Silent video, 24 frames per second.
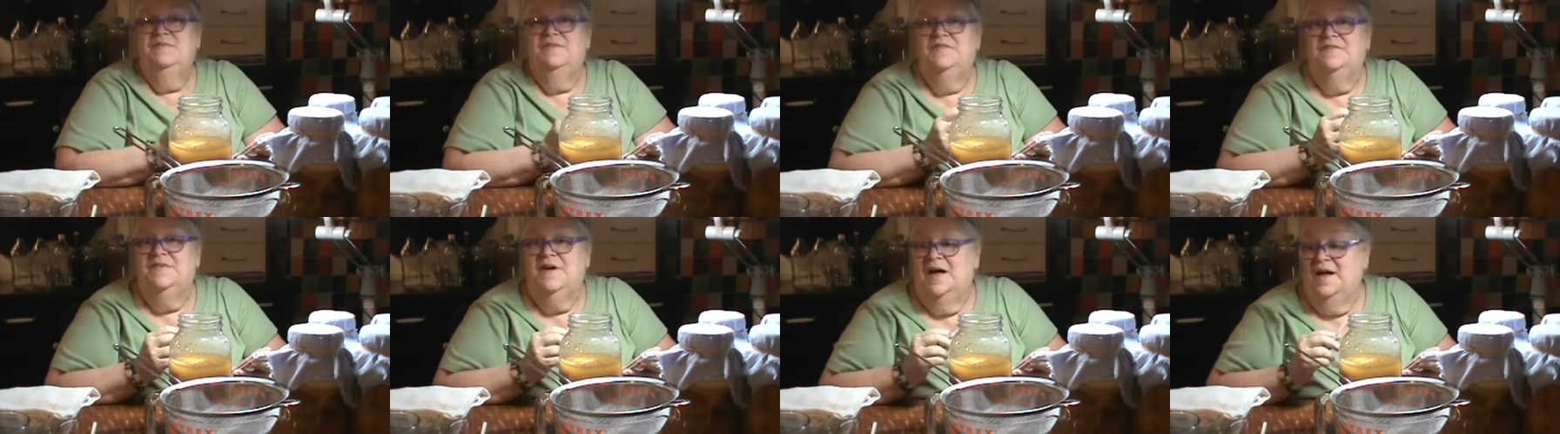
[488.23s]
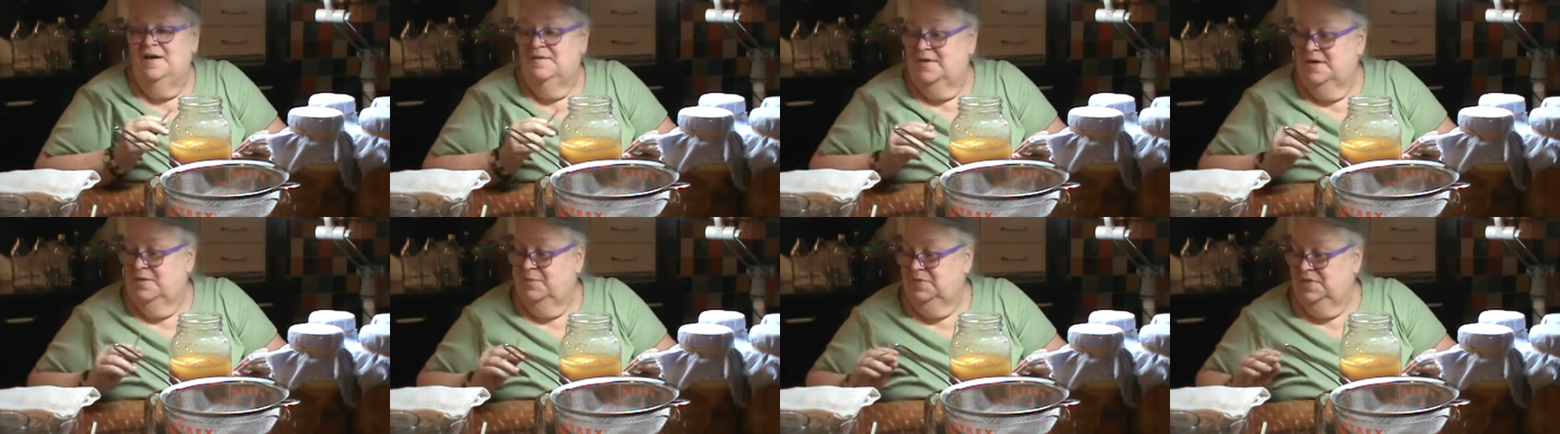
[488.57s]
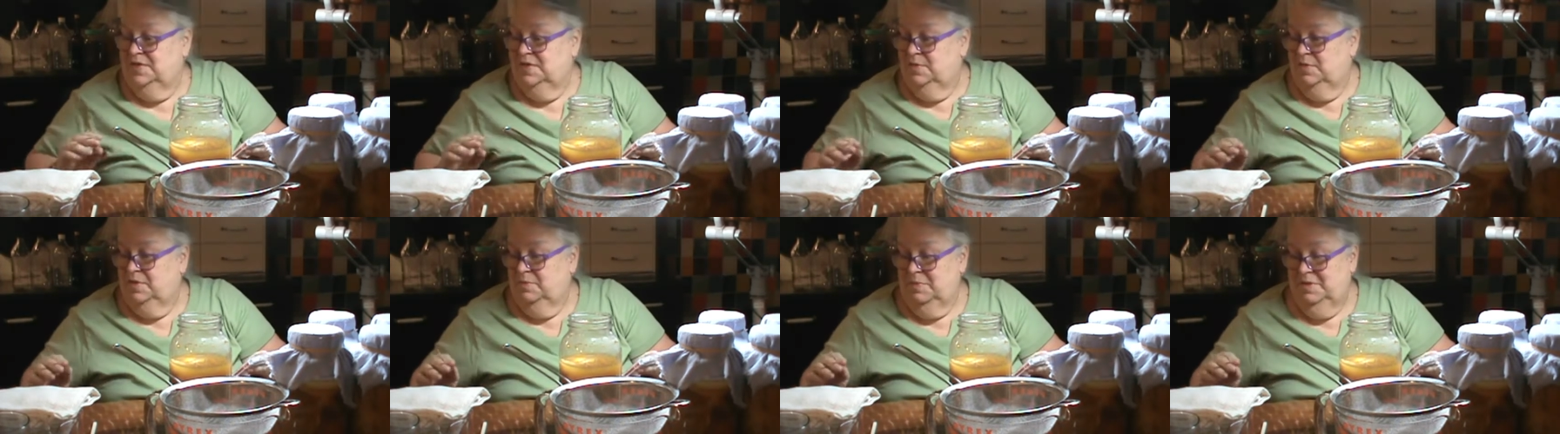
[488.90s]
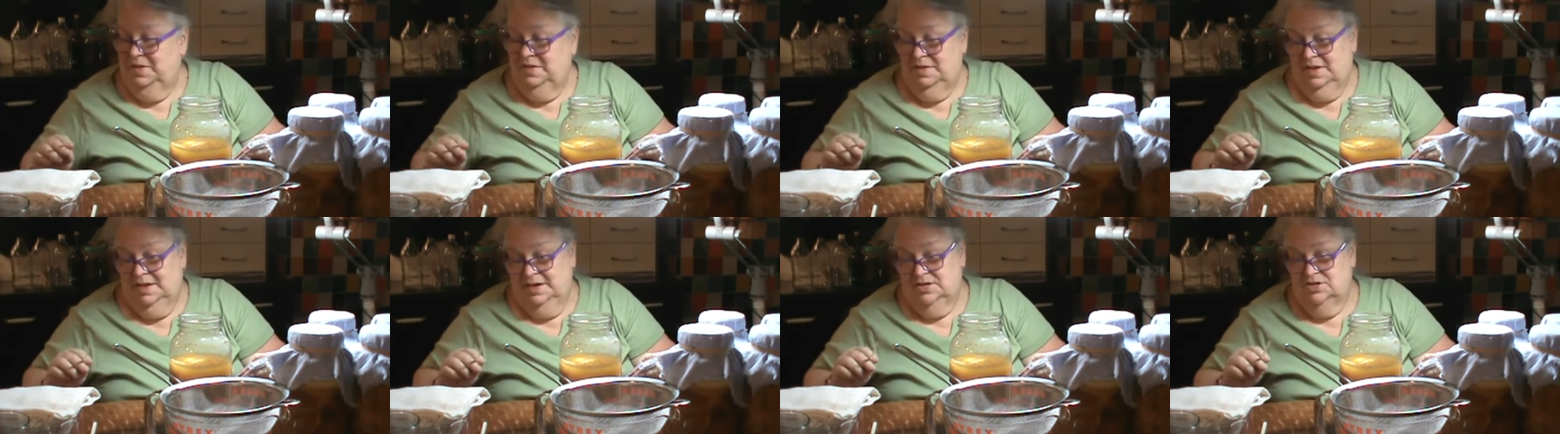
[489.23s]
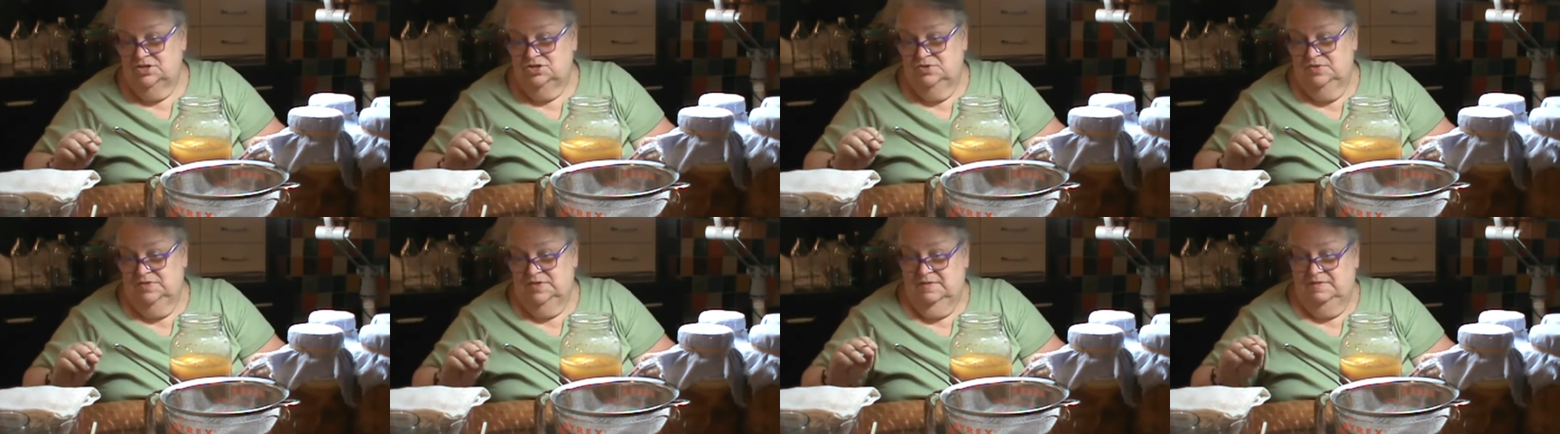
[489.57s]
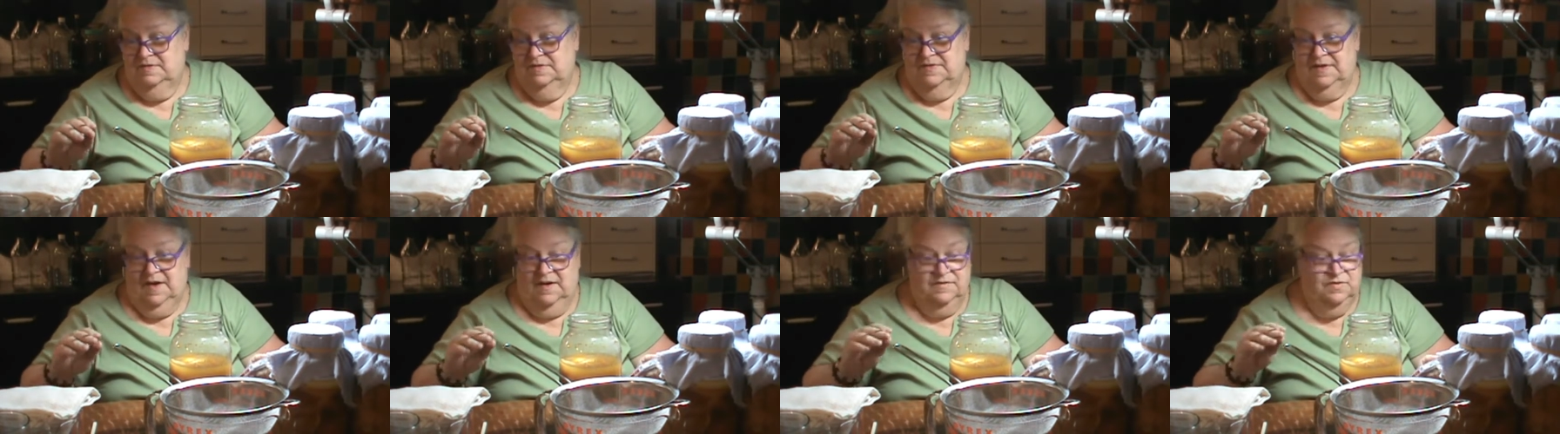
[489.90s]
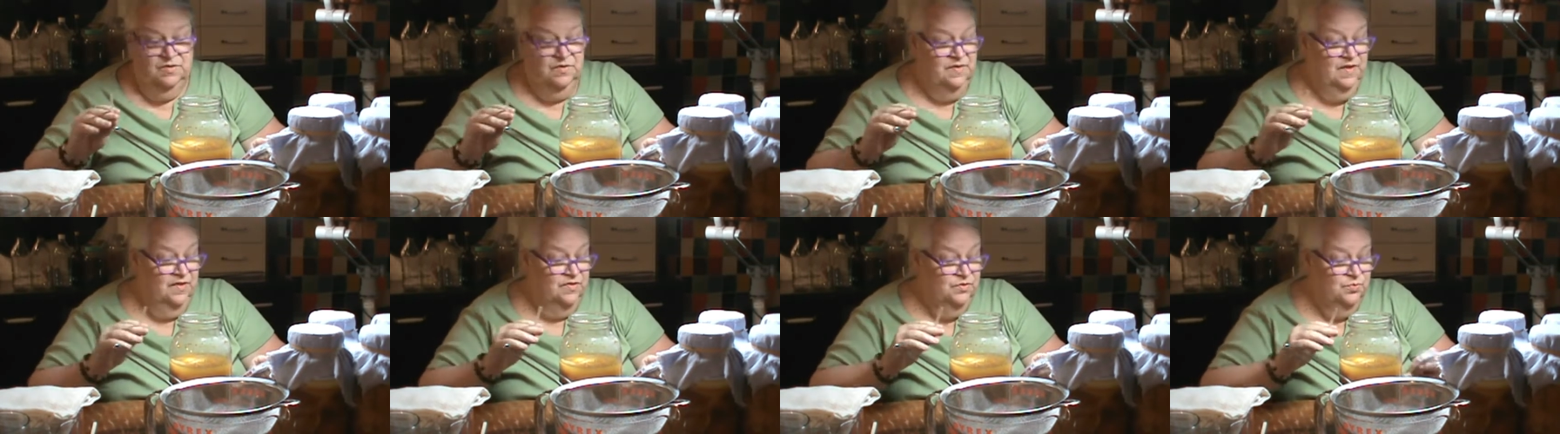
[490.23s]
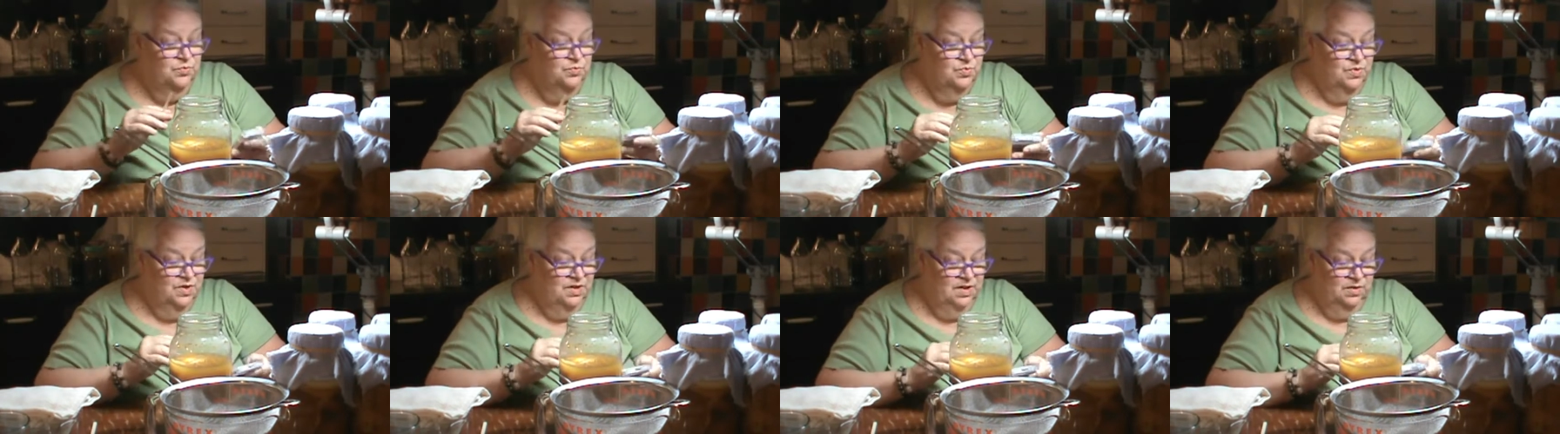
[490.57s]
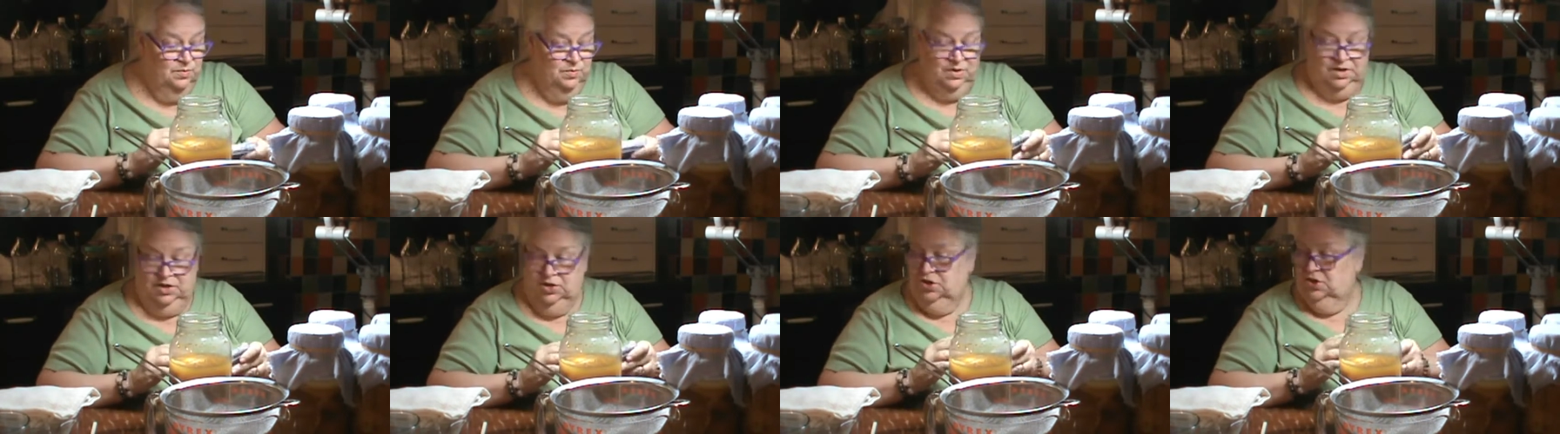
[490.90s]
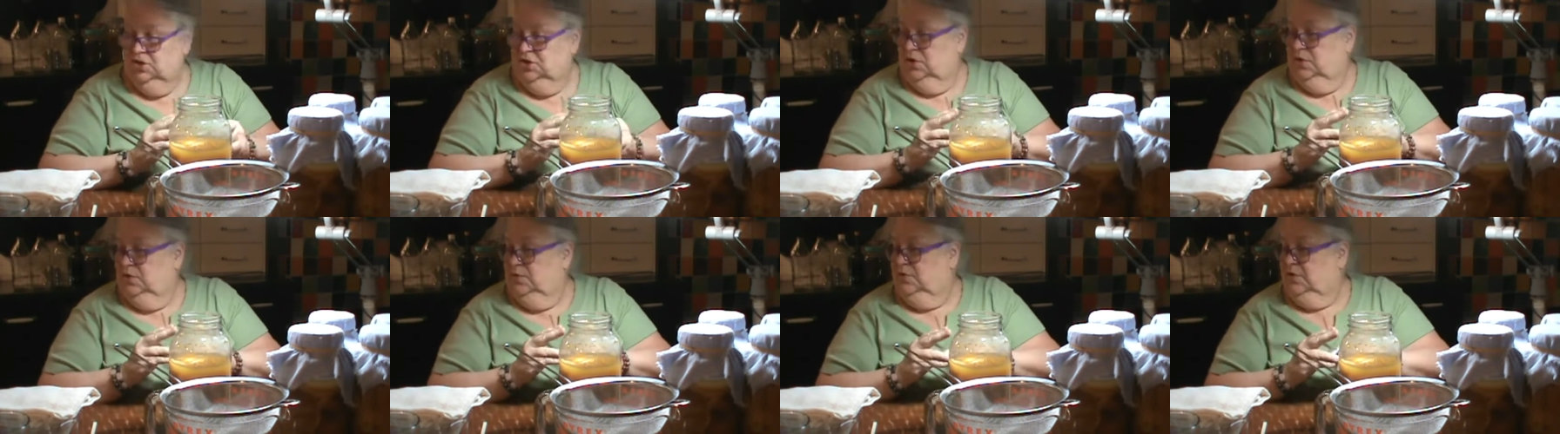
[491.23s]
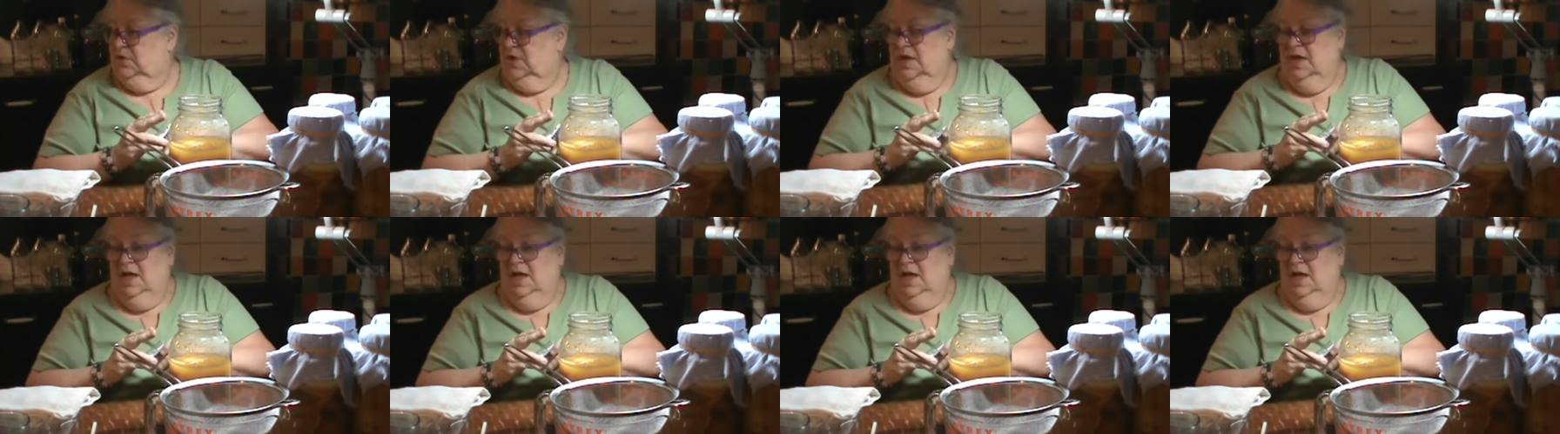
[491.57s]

I would think it would be like a 275. So that's really, really good news.